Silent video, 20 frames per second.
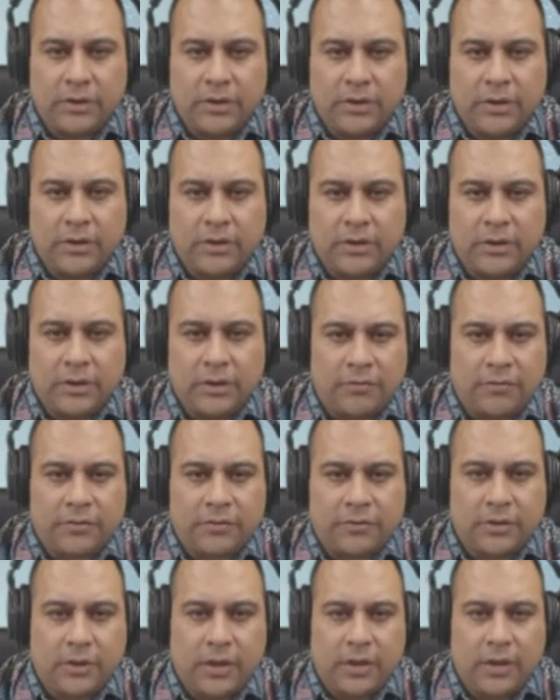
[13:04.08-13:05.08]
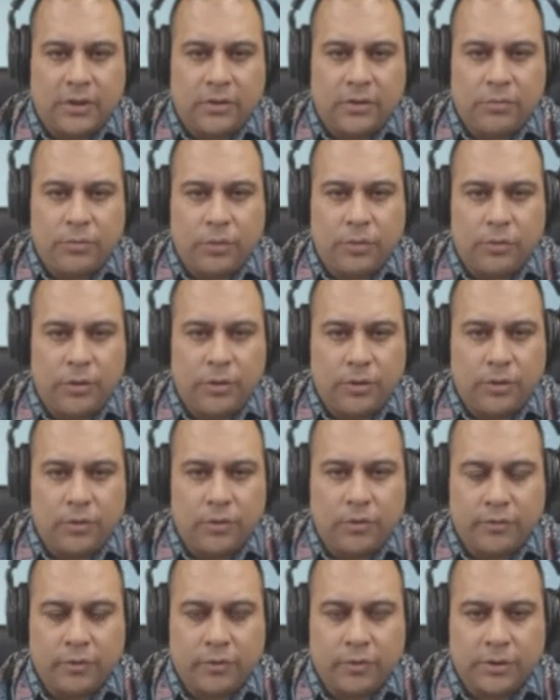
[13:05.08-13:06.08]
vaccinated after the 8-week
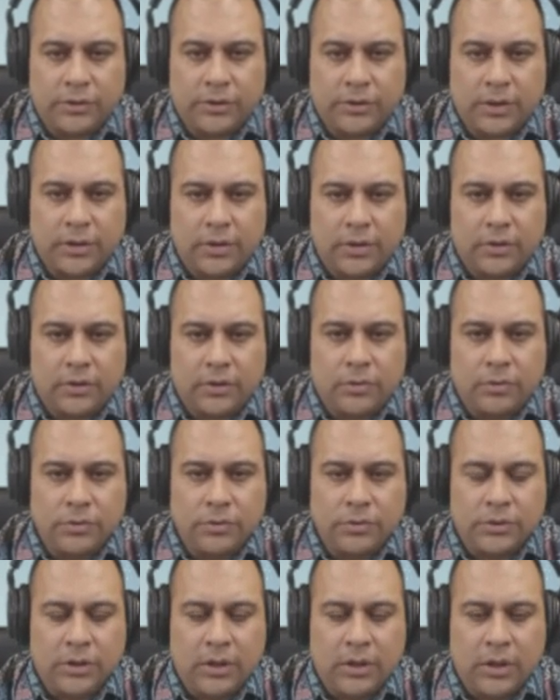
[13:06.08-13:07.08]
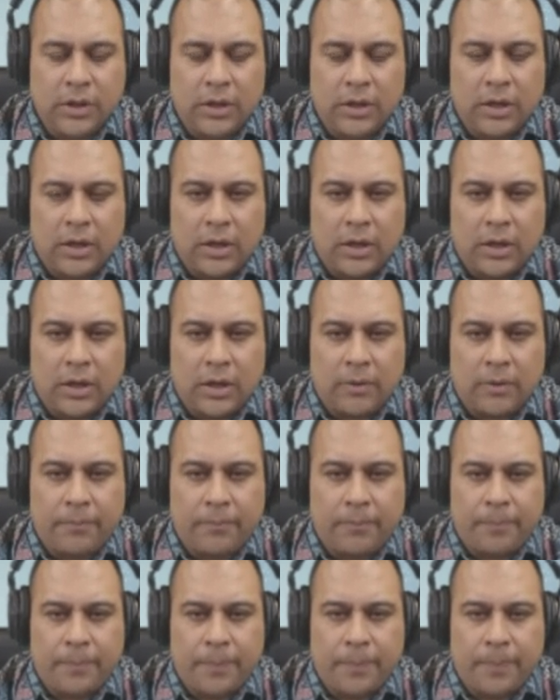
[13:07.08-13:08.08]
window for their second dose.
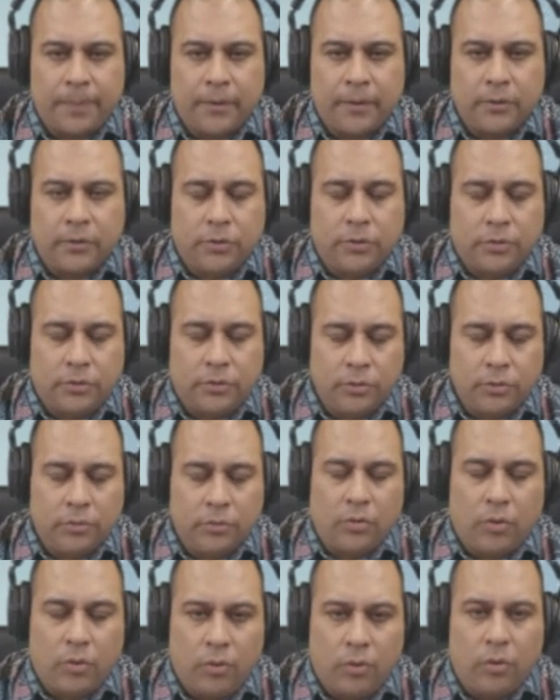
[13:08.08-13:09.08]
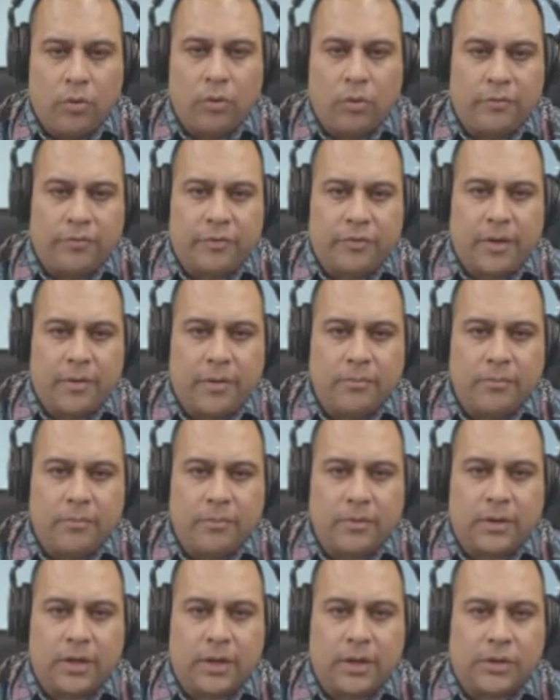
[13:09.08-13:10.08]
Do all of
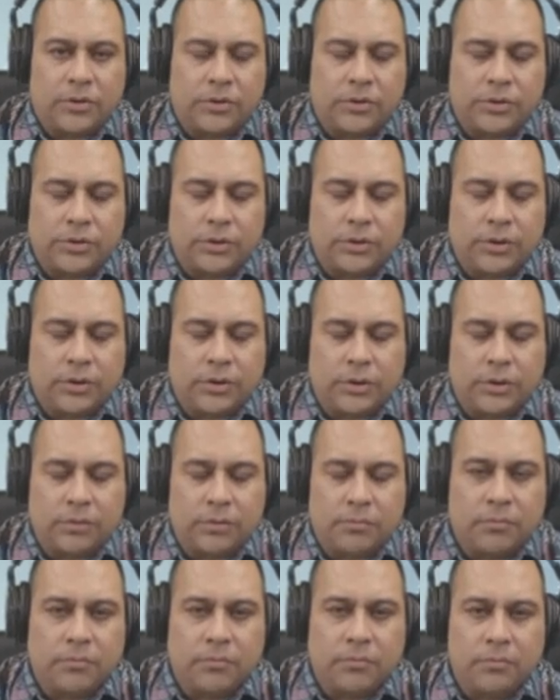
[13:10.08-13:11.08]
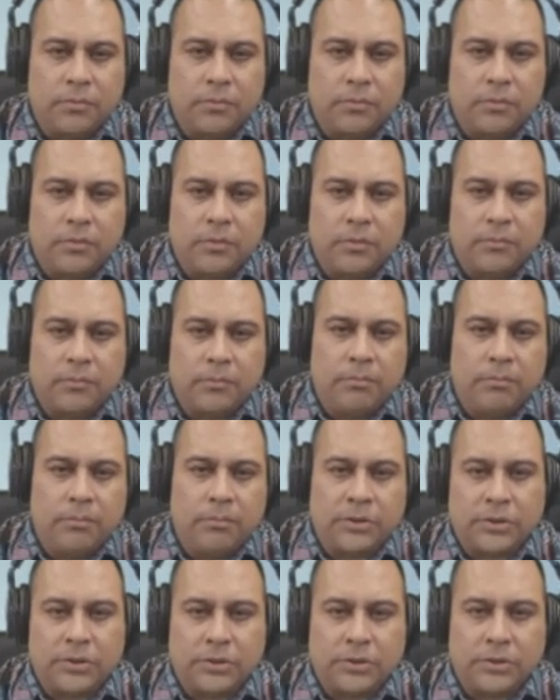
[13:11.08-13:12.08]
them get
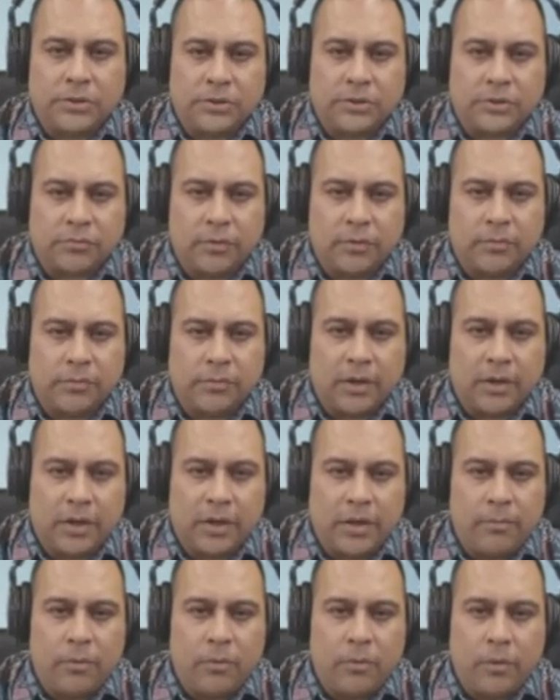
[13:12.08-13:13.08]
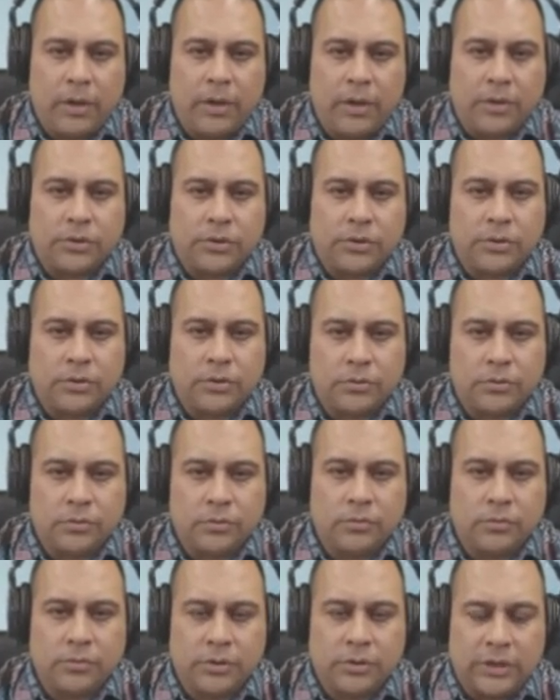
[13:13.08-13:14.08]
messages from the MOH
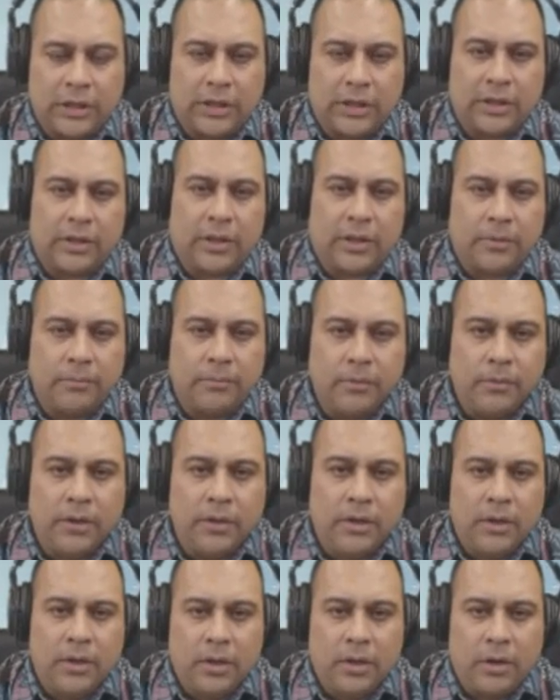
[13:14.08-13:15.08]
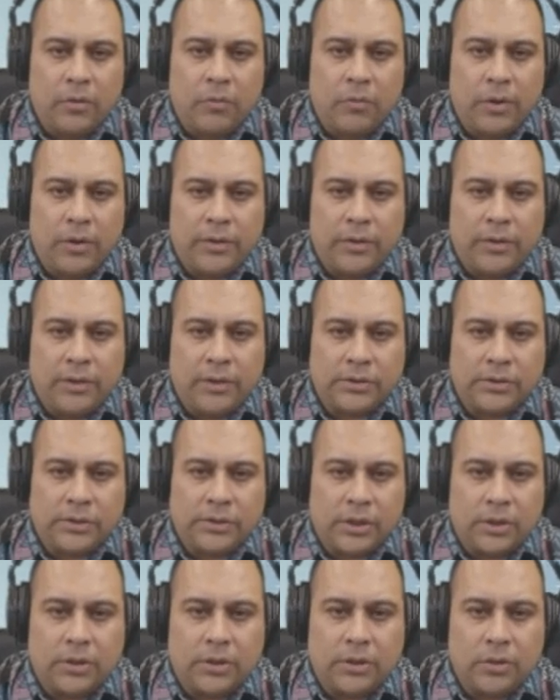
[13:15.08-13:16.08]
to tell them when their
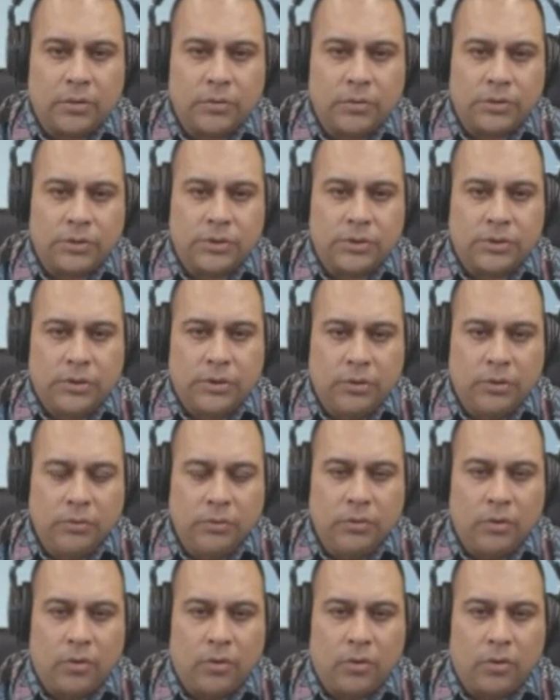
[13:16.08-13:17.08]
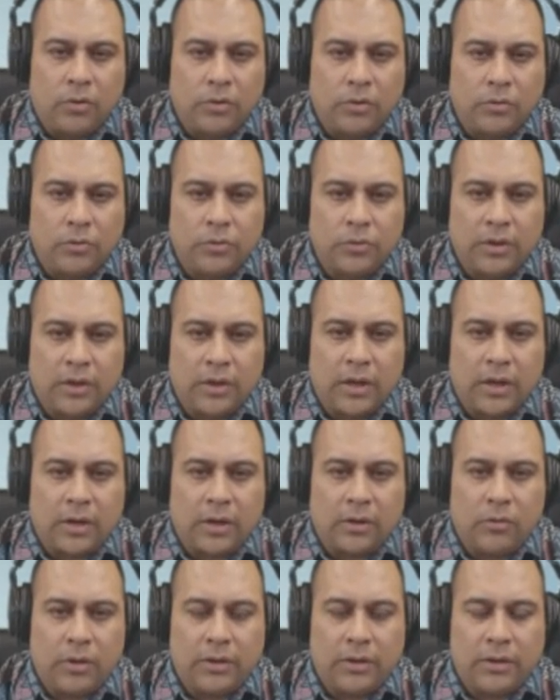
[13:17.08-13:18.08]
second dose is due, or do they
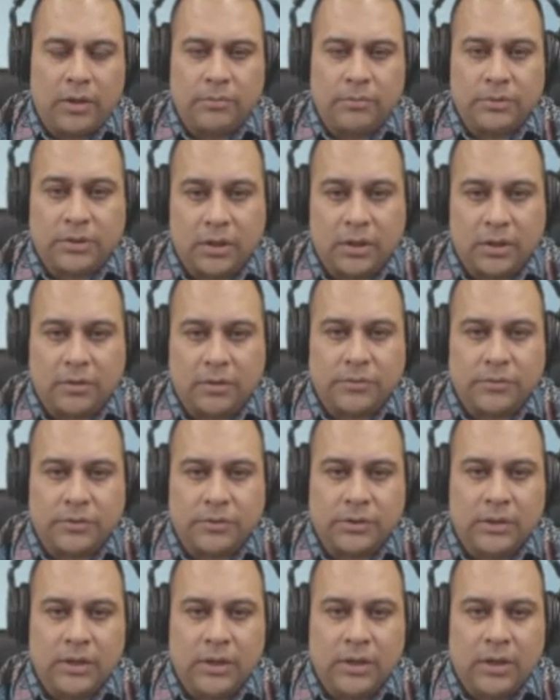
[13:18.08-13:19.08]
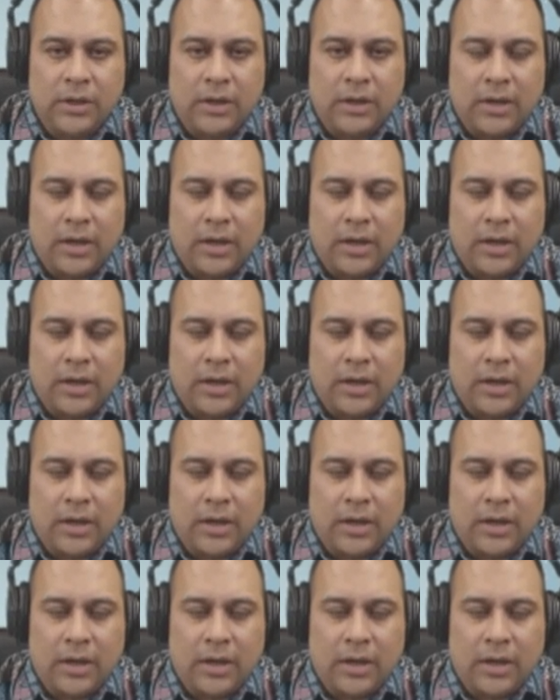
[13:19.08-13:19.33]
calculate themselves